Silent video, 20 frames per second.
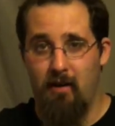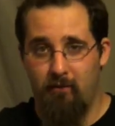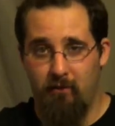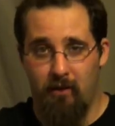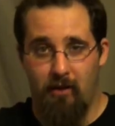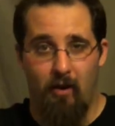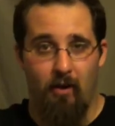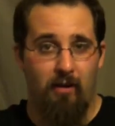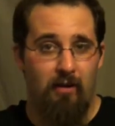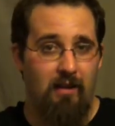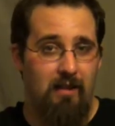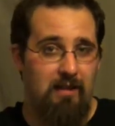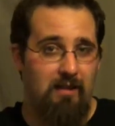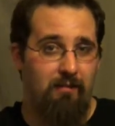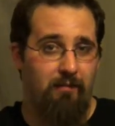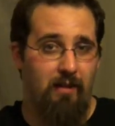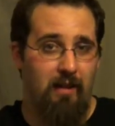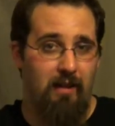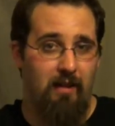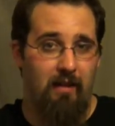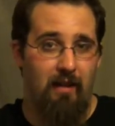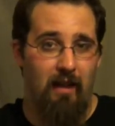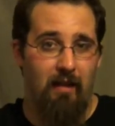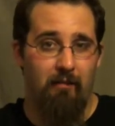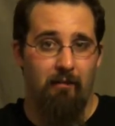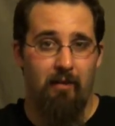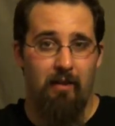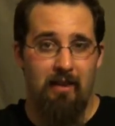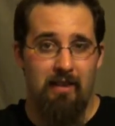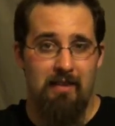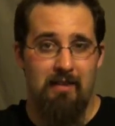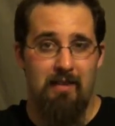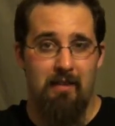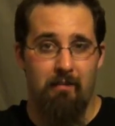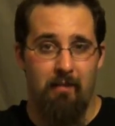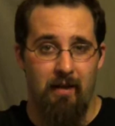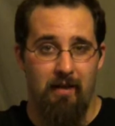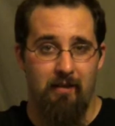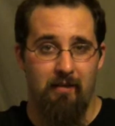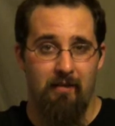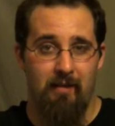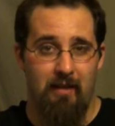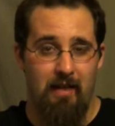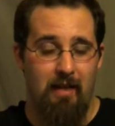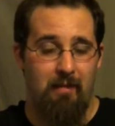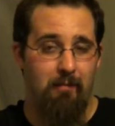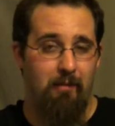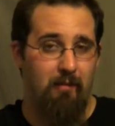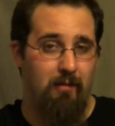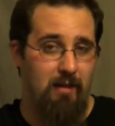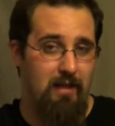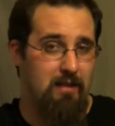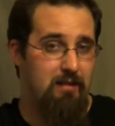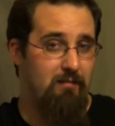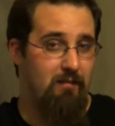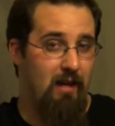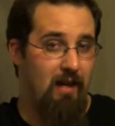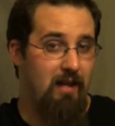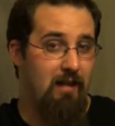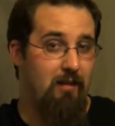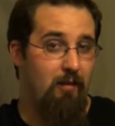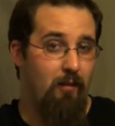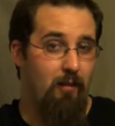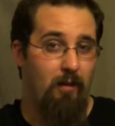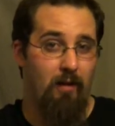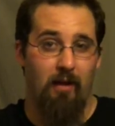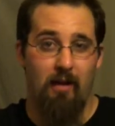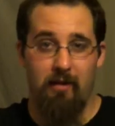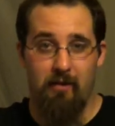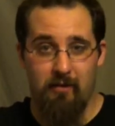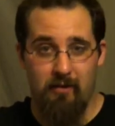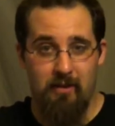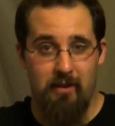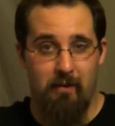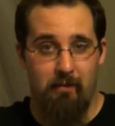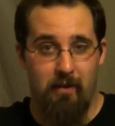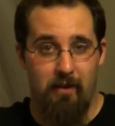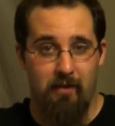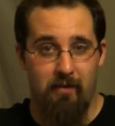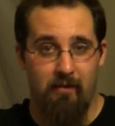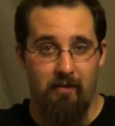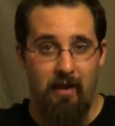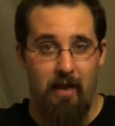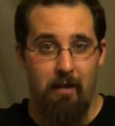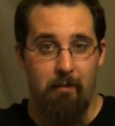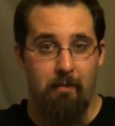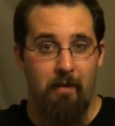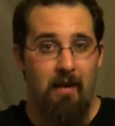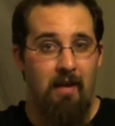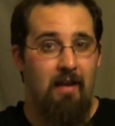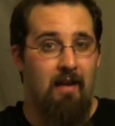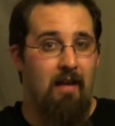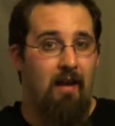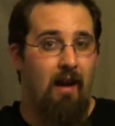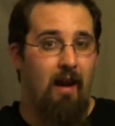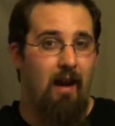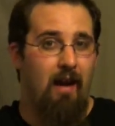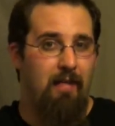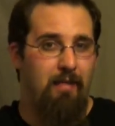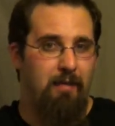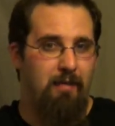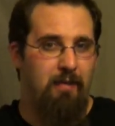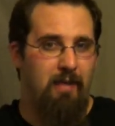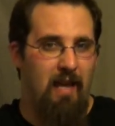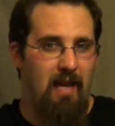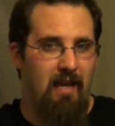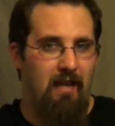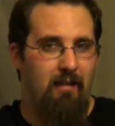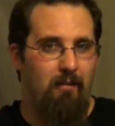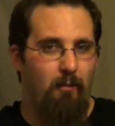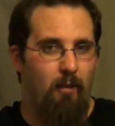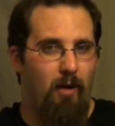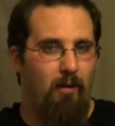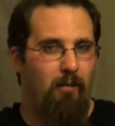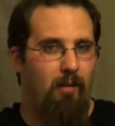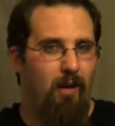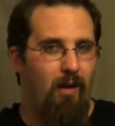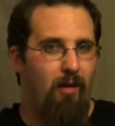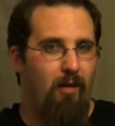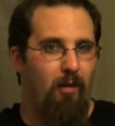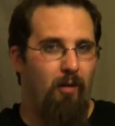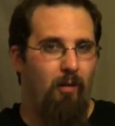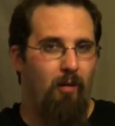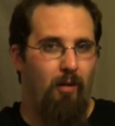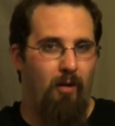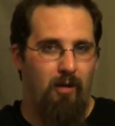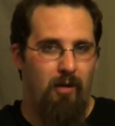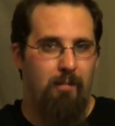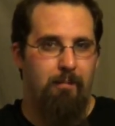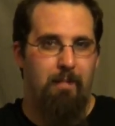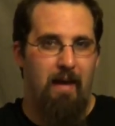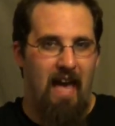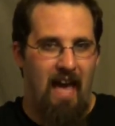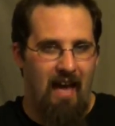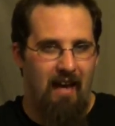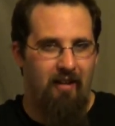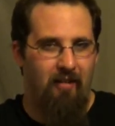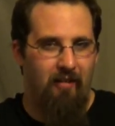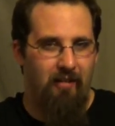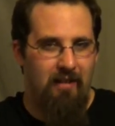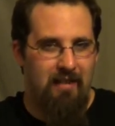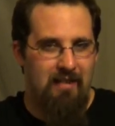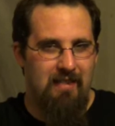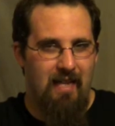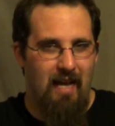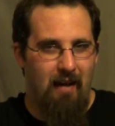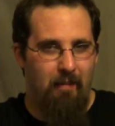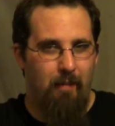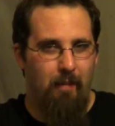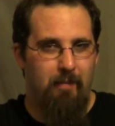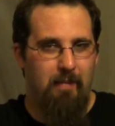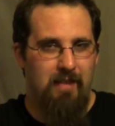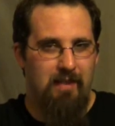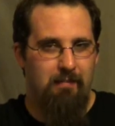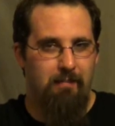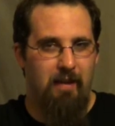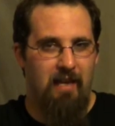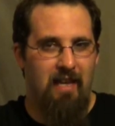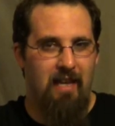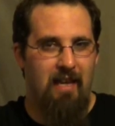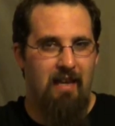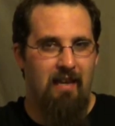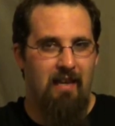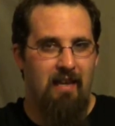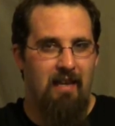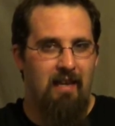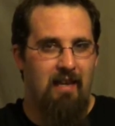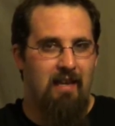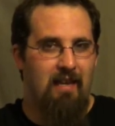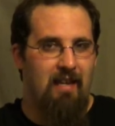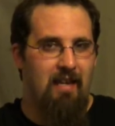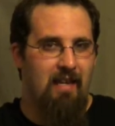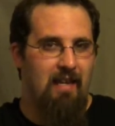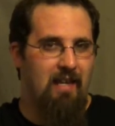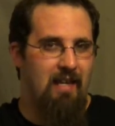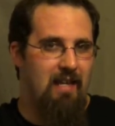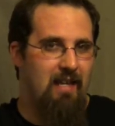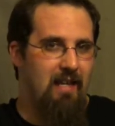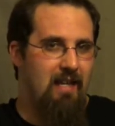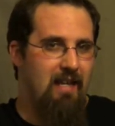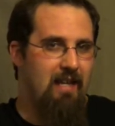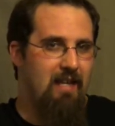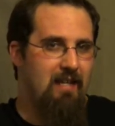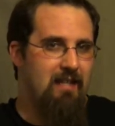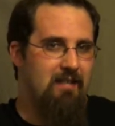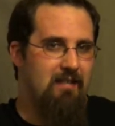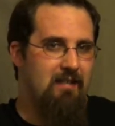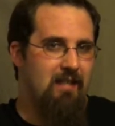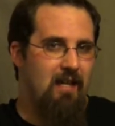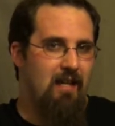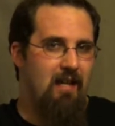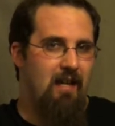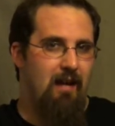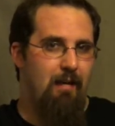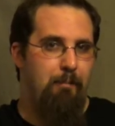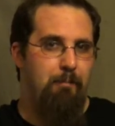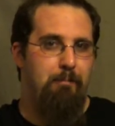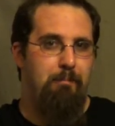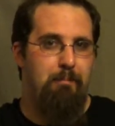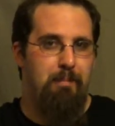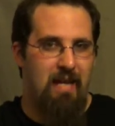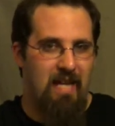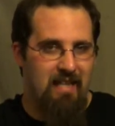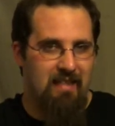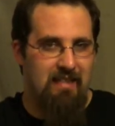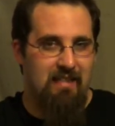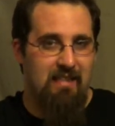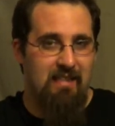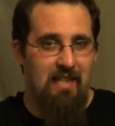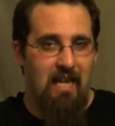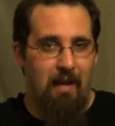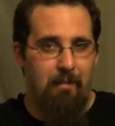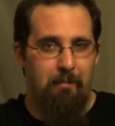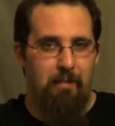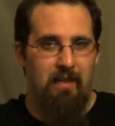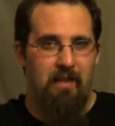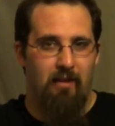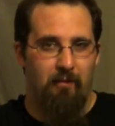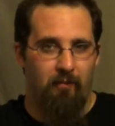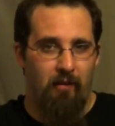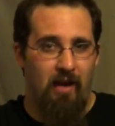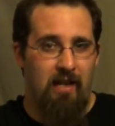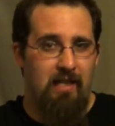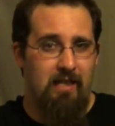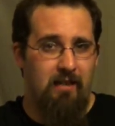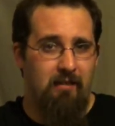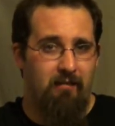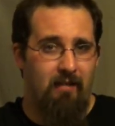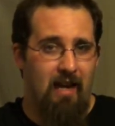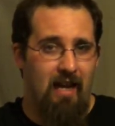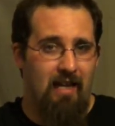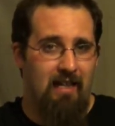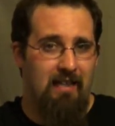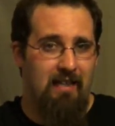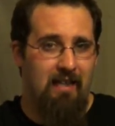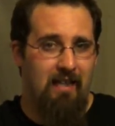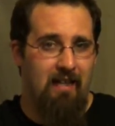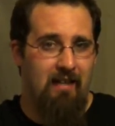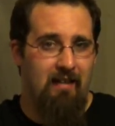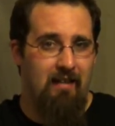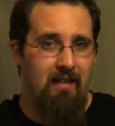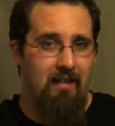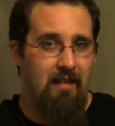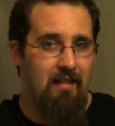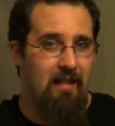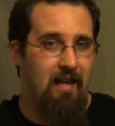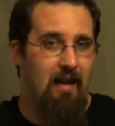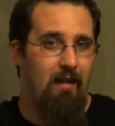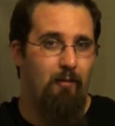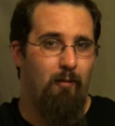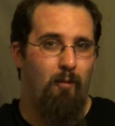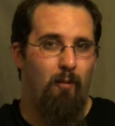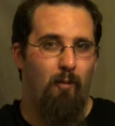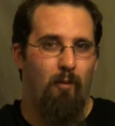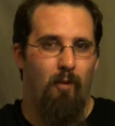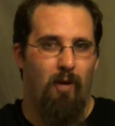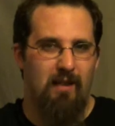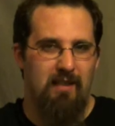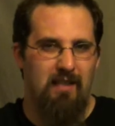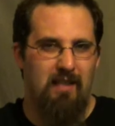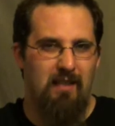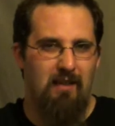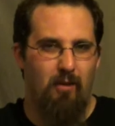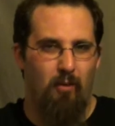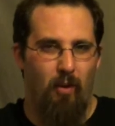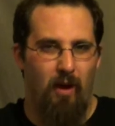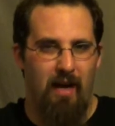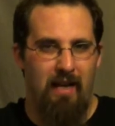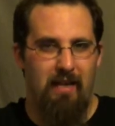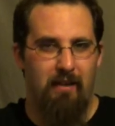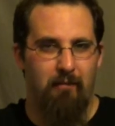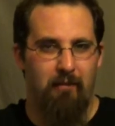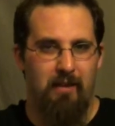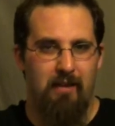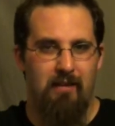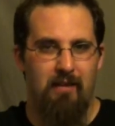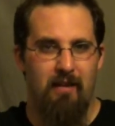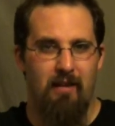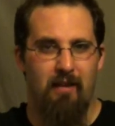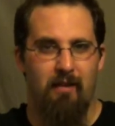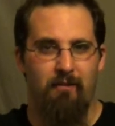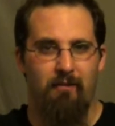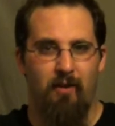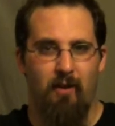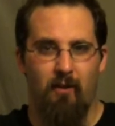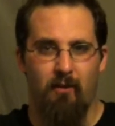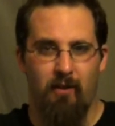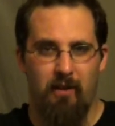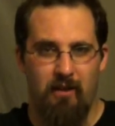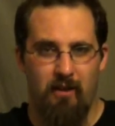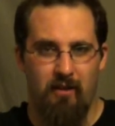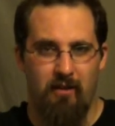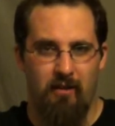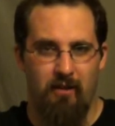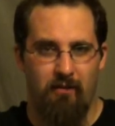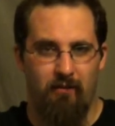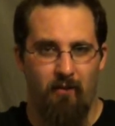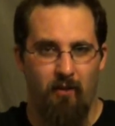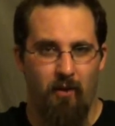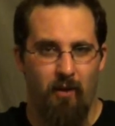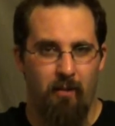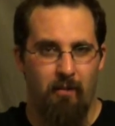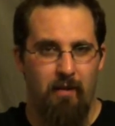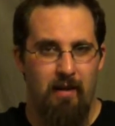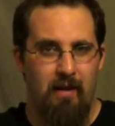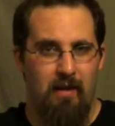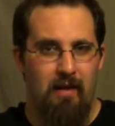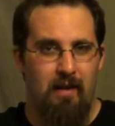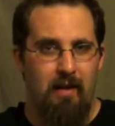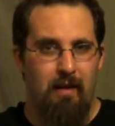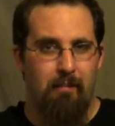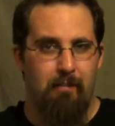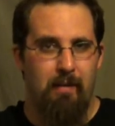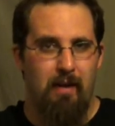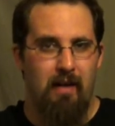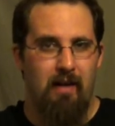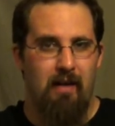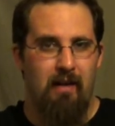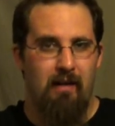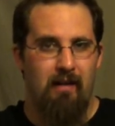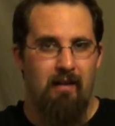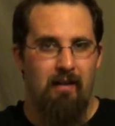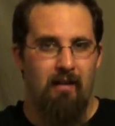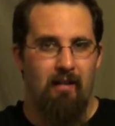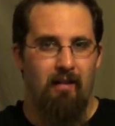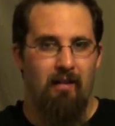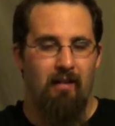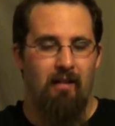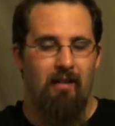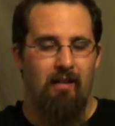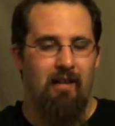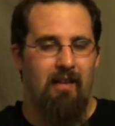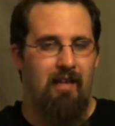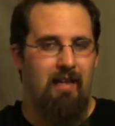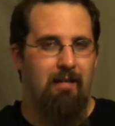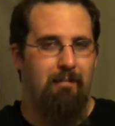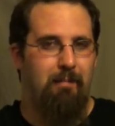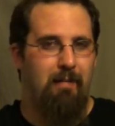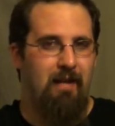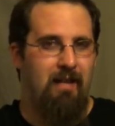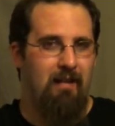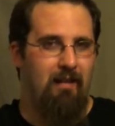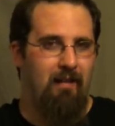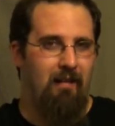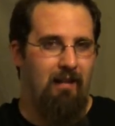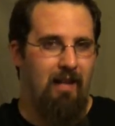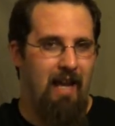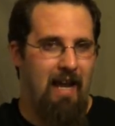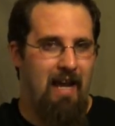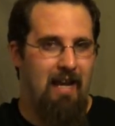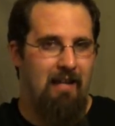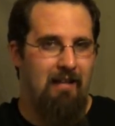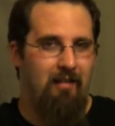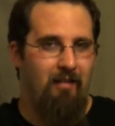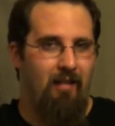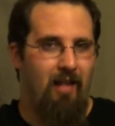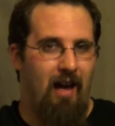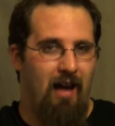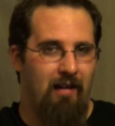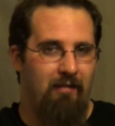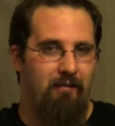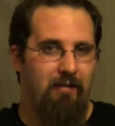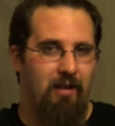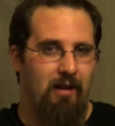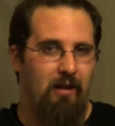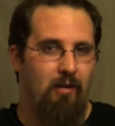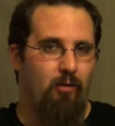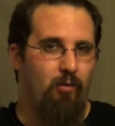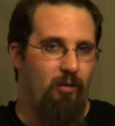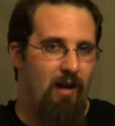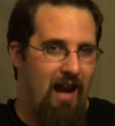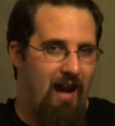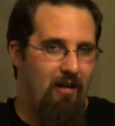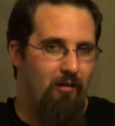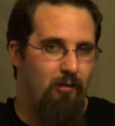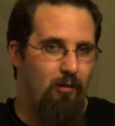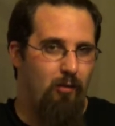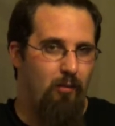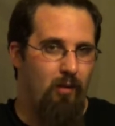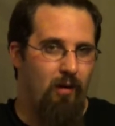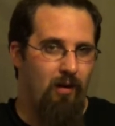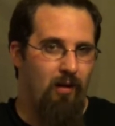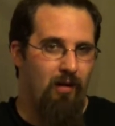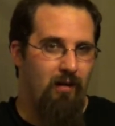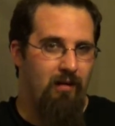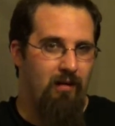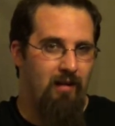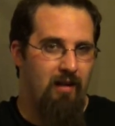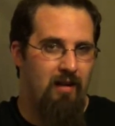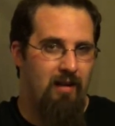regardless of whether they release them under the name Queensrÿche or under some other name, I think what we'll look back on album as being is a big step in the right direction that wasn't quite a full return to form, but laid a lot of the groundwork